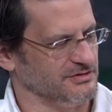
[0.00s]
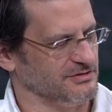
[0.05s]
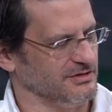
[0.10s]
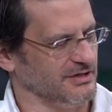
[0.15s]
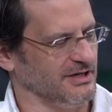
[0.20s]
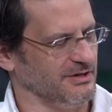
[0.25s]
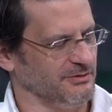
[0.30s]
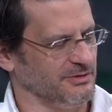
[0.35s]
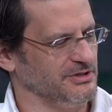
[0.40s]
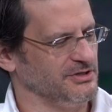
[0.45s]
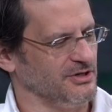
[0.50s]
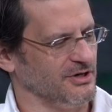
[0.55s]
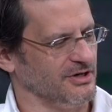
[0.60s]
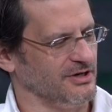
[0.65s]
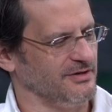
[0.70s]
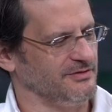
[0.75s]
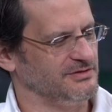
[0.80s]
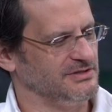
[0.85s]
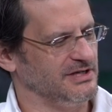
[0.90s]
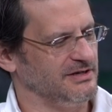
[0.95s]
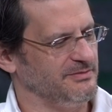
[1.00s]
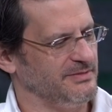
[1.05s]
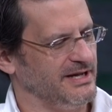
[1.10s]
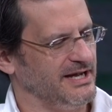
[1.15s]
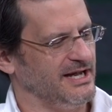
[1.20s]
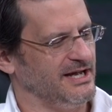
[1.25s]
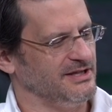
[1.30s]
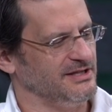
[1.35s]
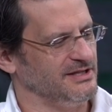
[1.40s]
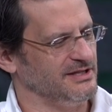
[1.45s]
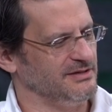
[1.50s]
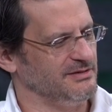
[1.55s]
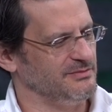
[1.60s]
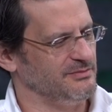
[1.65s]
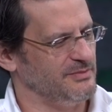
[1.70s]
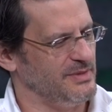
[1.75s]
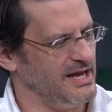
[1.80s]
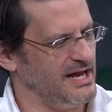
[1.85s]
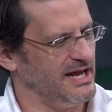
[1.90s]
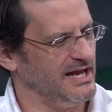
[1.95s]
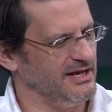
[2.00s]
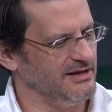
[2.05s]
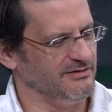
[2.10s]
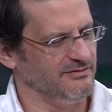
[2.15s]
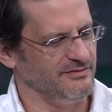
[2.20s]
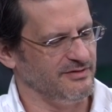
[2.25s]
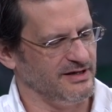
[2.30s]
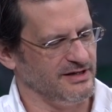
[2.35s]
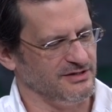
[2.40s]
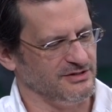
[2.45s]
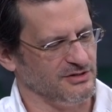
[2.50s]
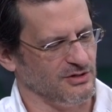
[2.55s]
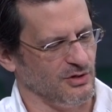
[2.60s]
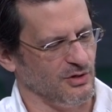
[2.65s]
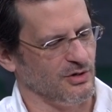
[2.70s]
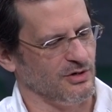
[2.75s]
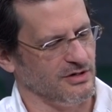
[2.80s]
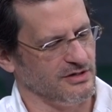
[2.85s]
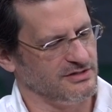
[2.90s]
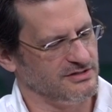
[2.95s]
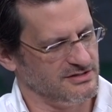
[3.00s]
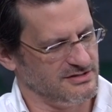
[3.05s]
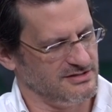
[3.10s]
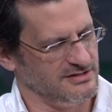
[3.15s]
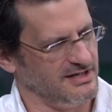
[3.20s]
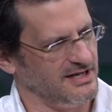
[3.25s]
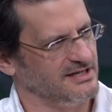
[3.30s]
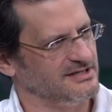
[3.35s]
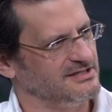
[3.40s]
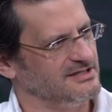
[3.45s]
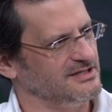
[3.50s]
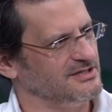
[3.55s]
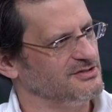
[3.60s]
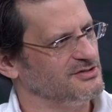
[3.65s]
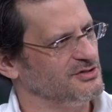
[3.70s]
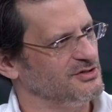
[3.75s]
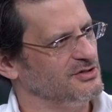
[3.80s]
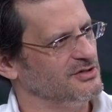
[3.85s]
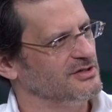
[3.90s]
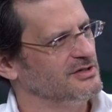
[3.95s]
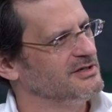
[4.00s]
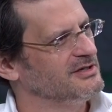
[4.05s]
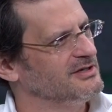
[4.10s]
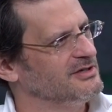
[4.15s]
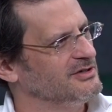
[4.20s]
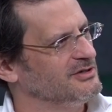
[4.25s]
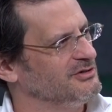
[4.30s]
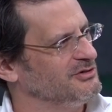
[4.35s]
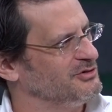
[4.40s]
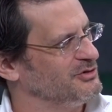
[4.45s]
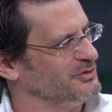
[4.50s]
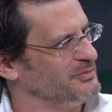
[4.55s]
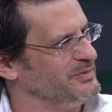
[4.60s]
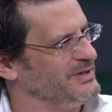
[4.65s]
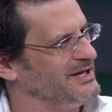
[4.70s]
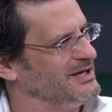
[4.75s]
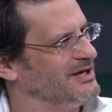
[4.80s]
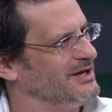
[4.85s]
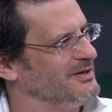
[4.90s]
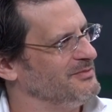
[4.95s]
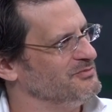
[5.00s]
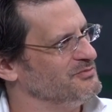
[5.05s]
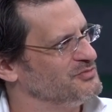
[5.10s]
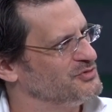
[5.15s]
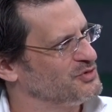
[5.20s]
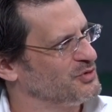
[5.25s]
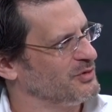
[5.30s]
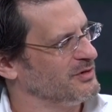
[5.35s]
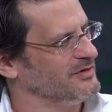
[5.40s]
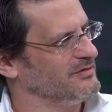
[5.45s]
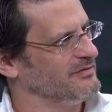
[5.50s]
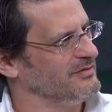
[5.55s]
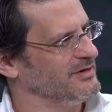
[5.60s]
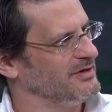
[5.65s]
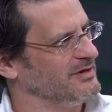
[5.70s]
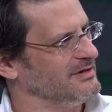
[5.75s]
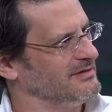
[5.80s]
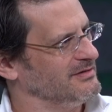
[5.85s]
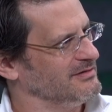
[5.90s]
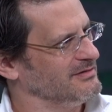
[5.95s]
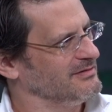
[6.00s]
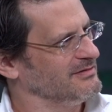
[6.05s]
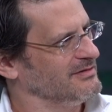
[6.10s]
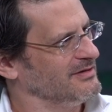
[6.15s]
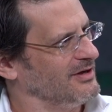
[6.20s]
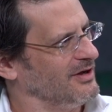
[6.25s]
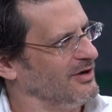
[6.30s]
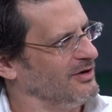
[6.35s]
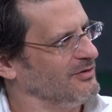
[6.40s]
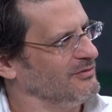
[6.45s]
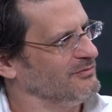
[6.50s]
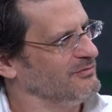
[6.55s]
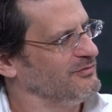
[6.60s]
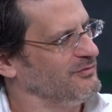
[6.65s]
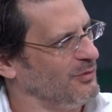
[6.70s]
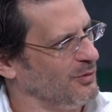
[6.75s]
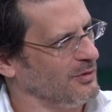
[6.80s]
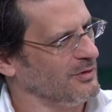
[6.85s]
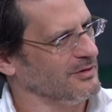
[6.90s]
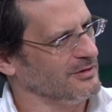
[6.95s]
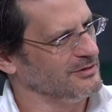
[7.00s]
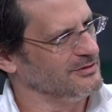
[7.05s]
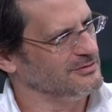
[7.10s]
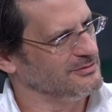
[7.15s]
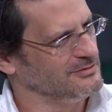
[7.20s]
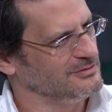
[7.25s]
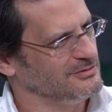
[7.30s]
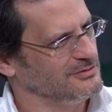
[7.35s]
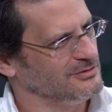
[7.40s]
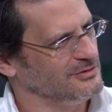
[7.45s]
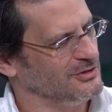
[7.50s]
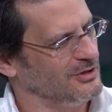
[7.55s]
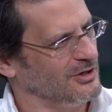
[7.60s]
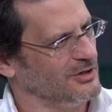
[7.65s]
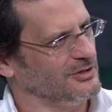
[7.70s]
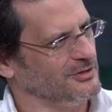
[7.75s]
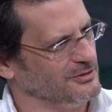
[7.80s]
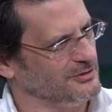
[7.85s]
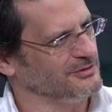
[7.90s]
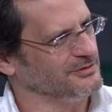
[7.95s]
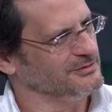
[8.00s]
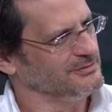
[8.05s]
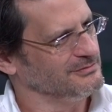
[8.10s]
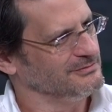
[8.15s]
literally talking off the top of my head, that Maeve and Dolores next season could become sort of a Ford-Arnold